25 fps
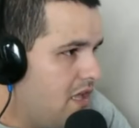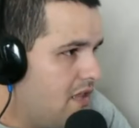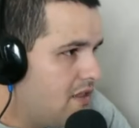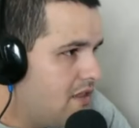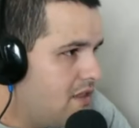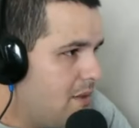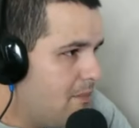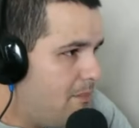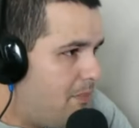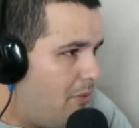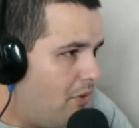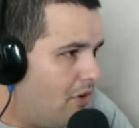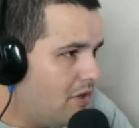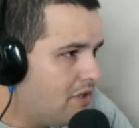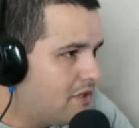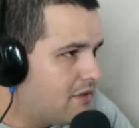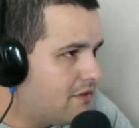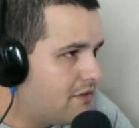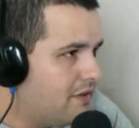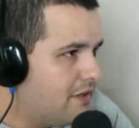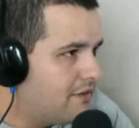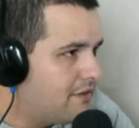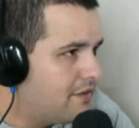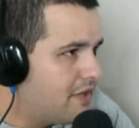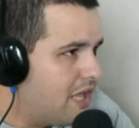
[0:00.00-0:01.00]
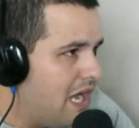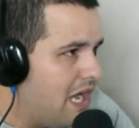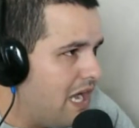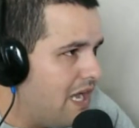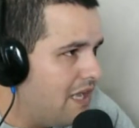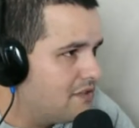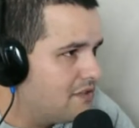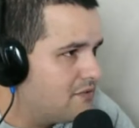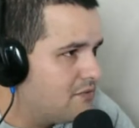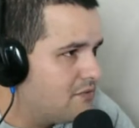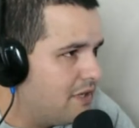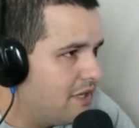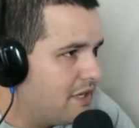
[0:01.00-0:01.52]
the point of this,
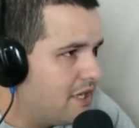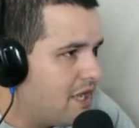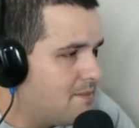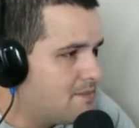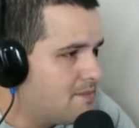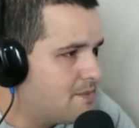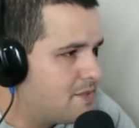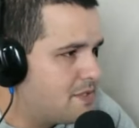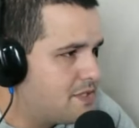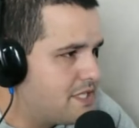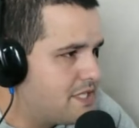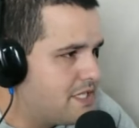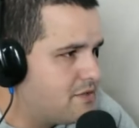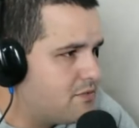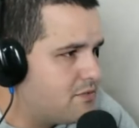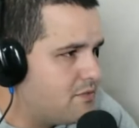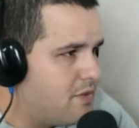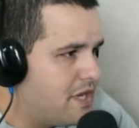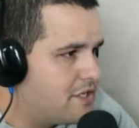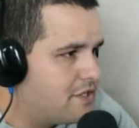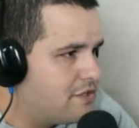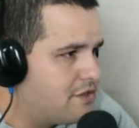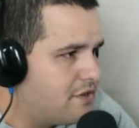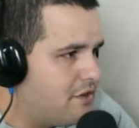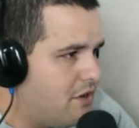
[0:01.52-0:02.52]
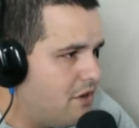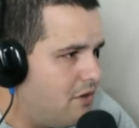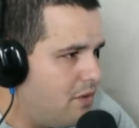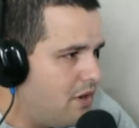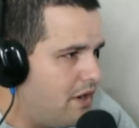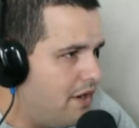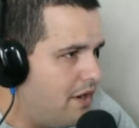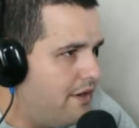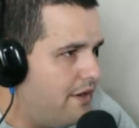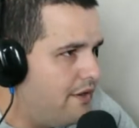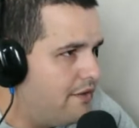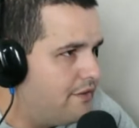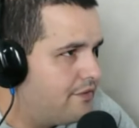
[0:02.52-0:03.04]
guys, when it comes to situational
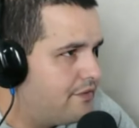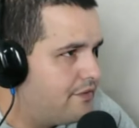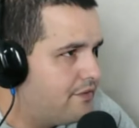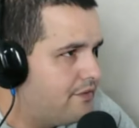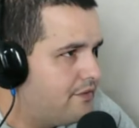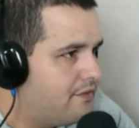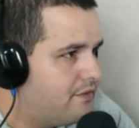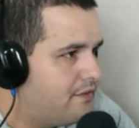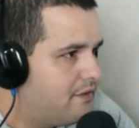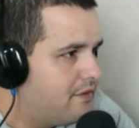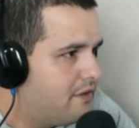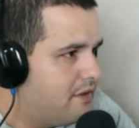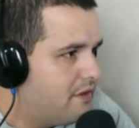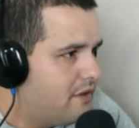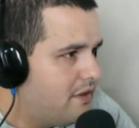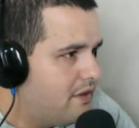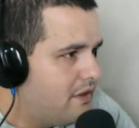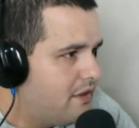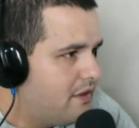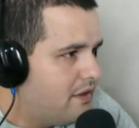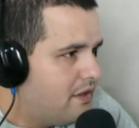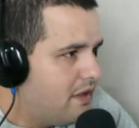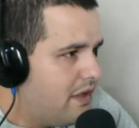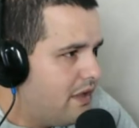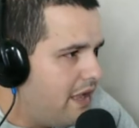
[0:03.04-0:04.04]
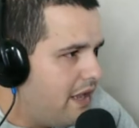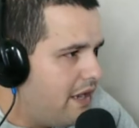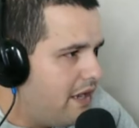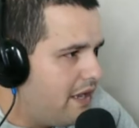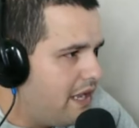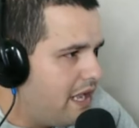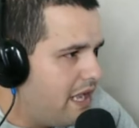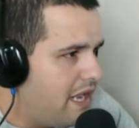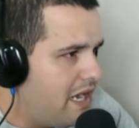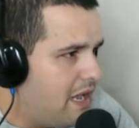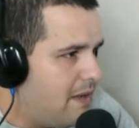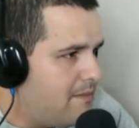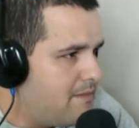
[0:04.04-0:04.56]
awareness and
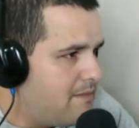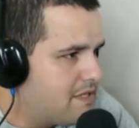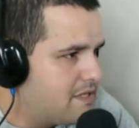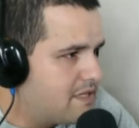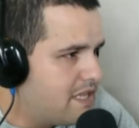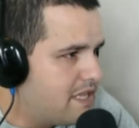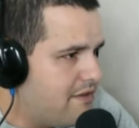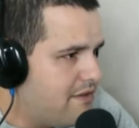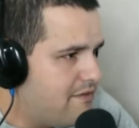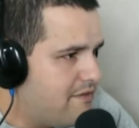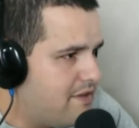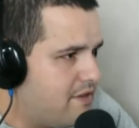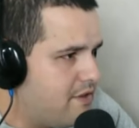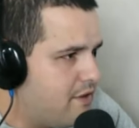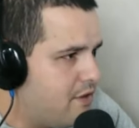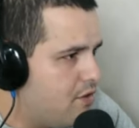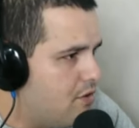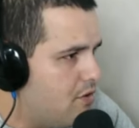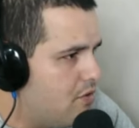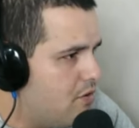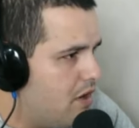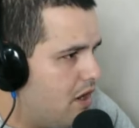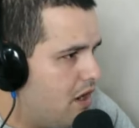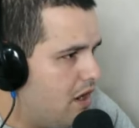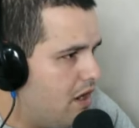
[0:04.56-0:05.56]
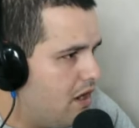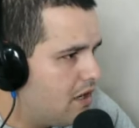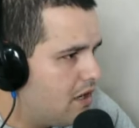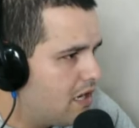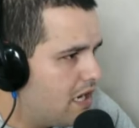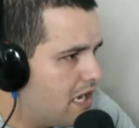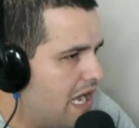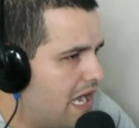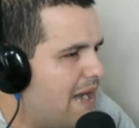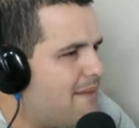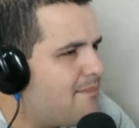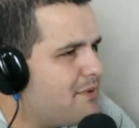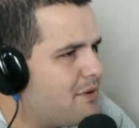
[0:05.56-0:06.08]
again, I'm just giving you a
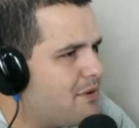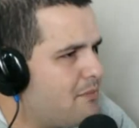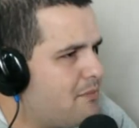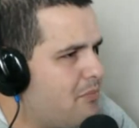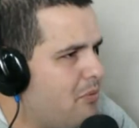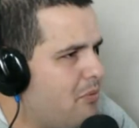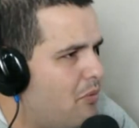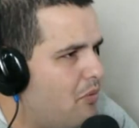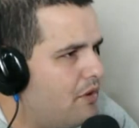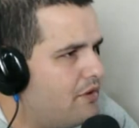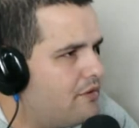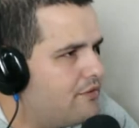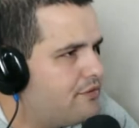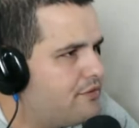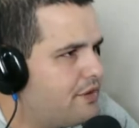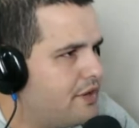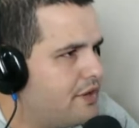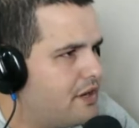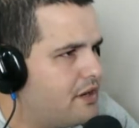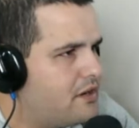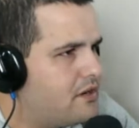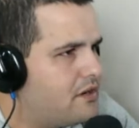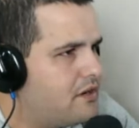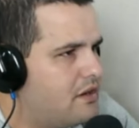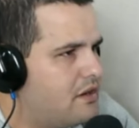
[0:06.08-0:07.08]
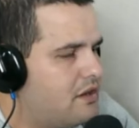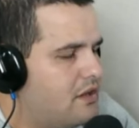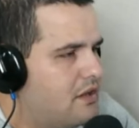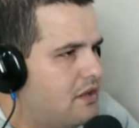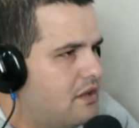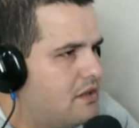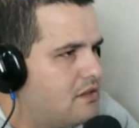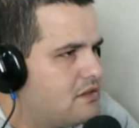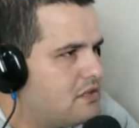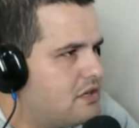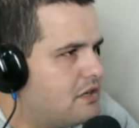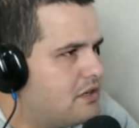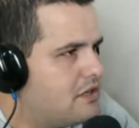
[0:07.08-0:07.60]
couple of points here.
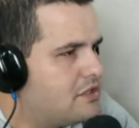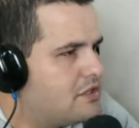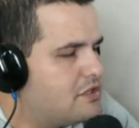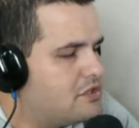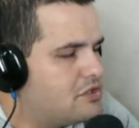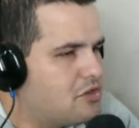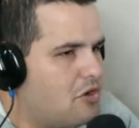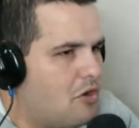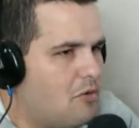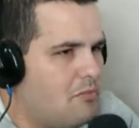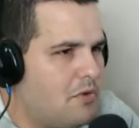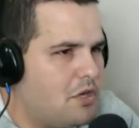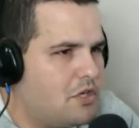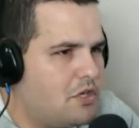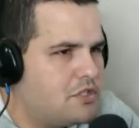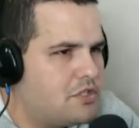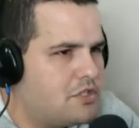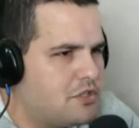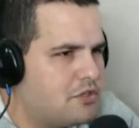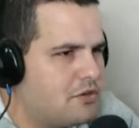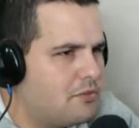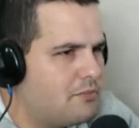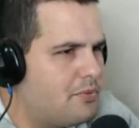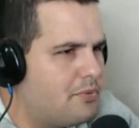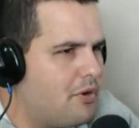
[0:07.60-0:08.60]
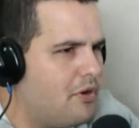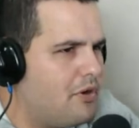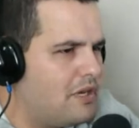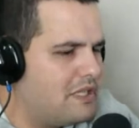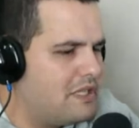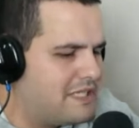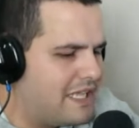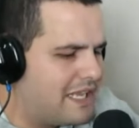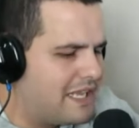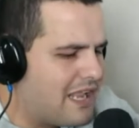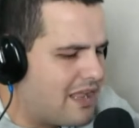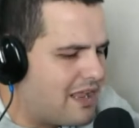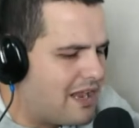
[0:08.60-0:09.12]
There's so much. You could probably
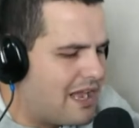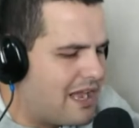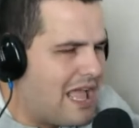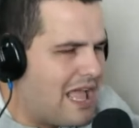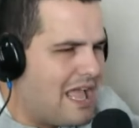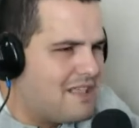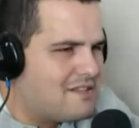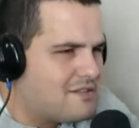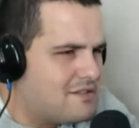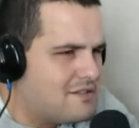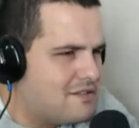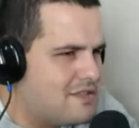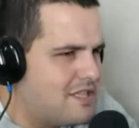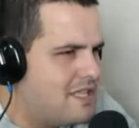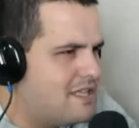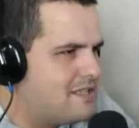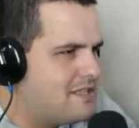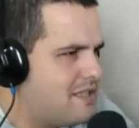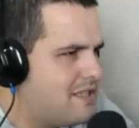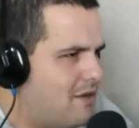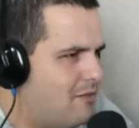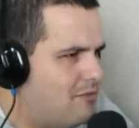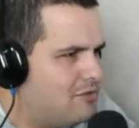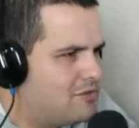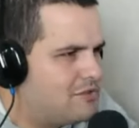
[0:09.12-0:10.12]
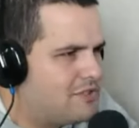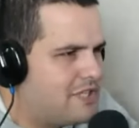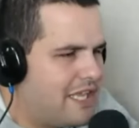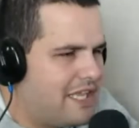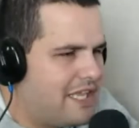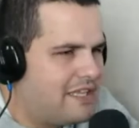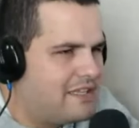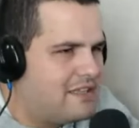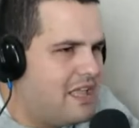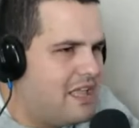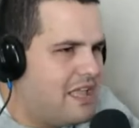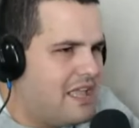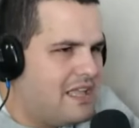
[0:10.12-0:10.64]
take a class in this that would
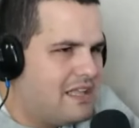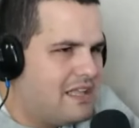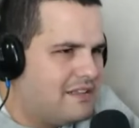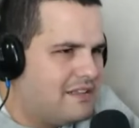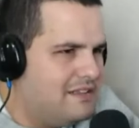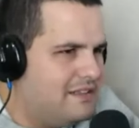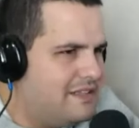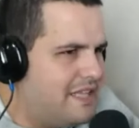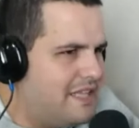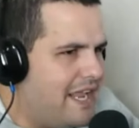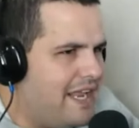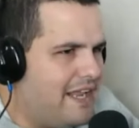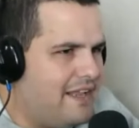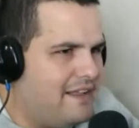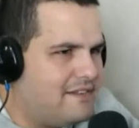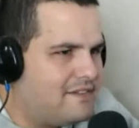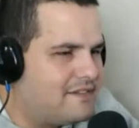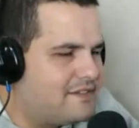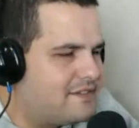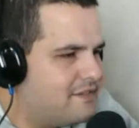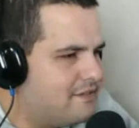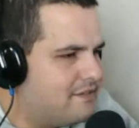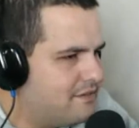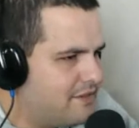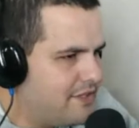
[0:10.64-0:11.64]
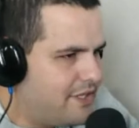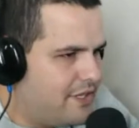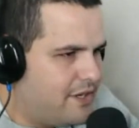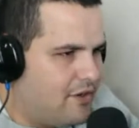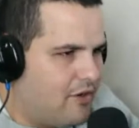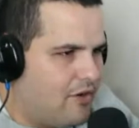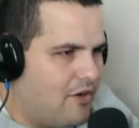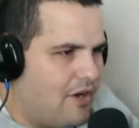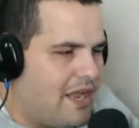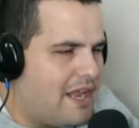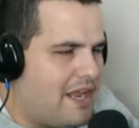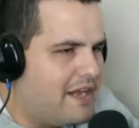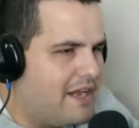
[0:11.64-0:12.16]
take days, you
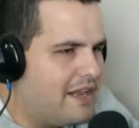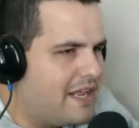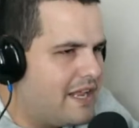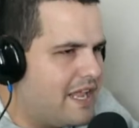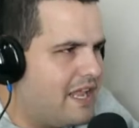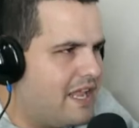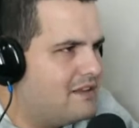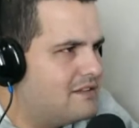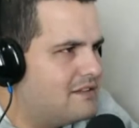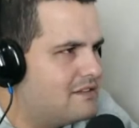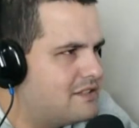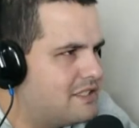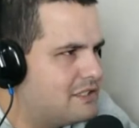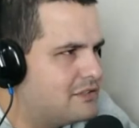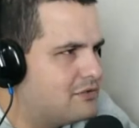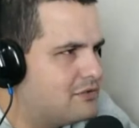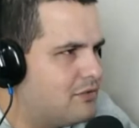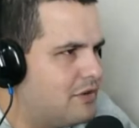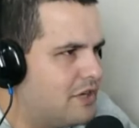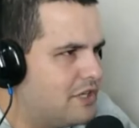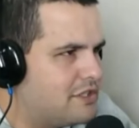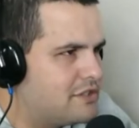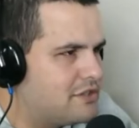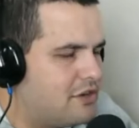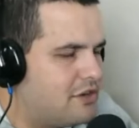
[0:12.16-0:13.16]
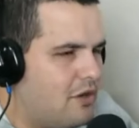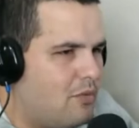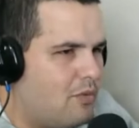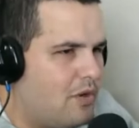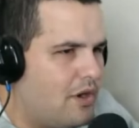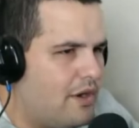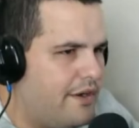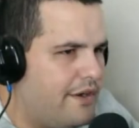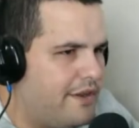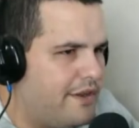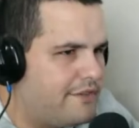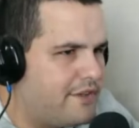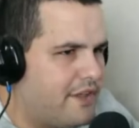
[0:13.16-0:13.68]
know. And again, situational
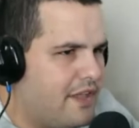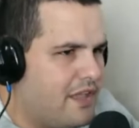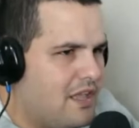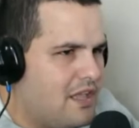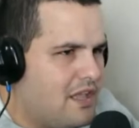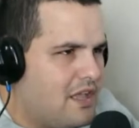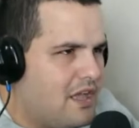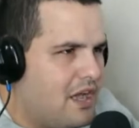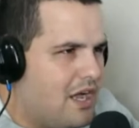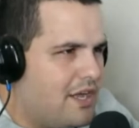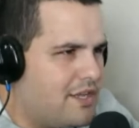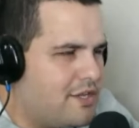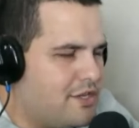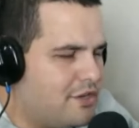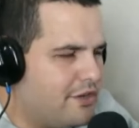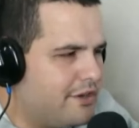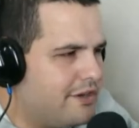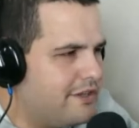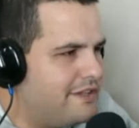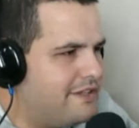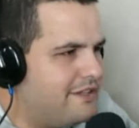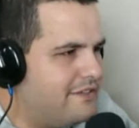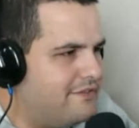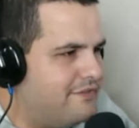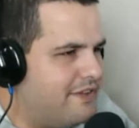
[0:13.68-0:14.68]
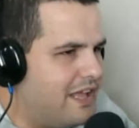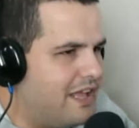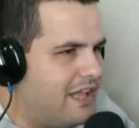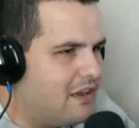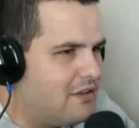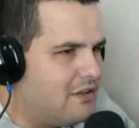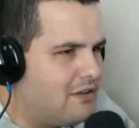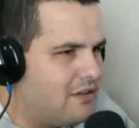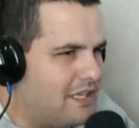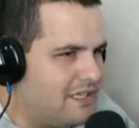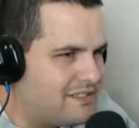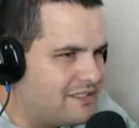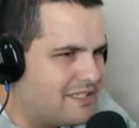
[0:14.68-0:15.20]
awareness, uh, you're going to
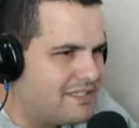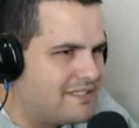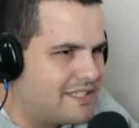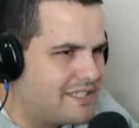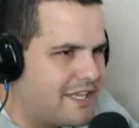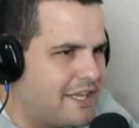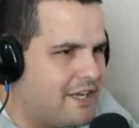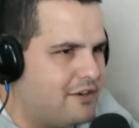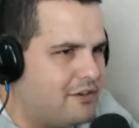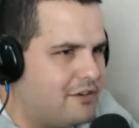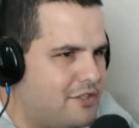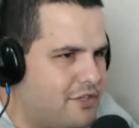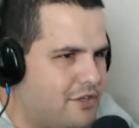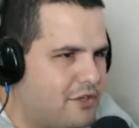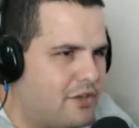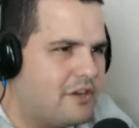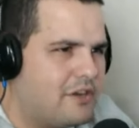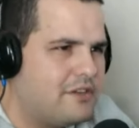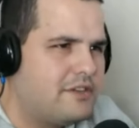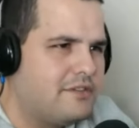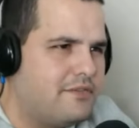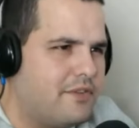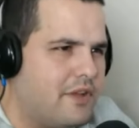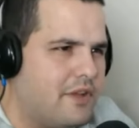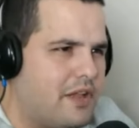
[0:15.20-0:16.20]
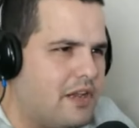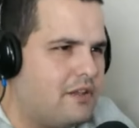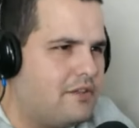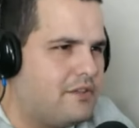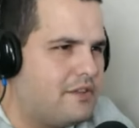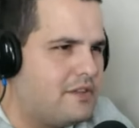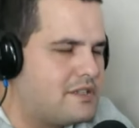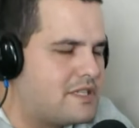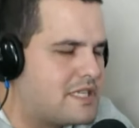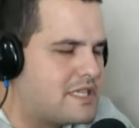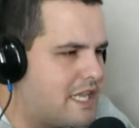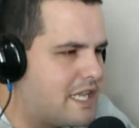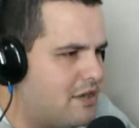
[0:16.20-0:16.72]
develop. It's a skill. You're going to develop
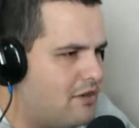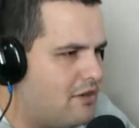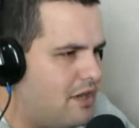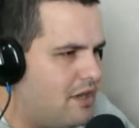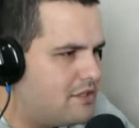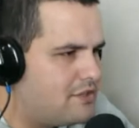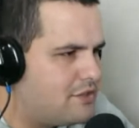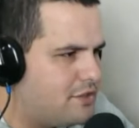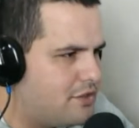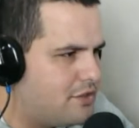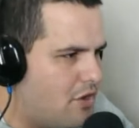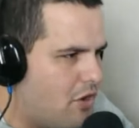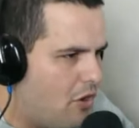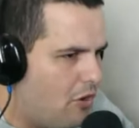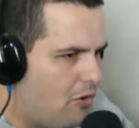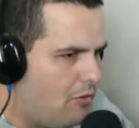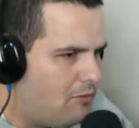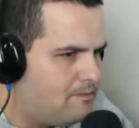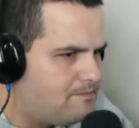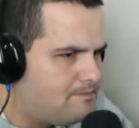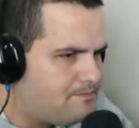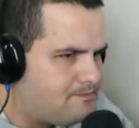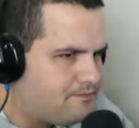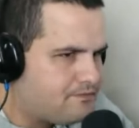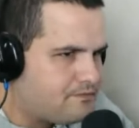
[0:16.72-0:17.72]
the skill as you go.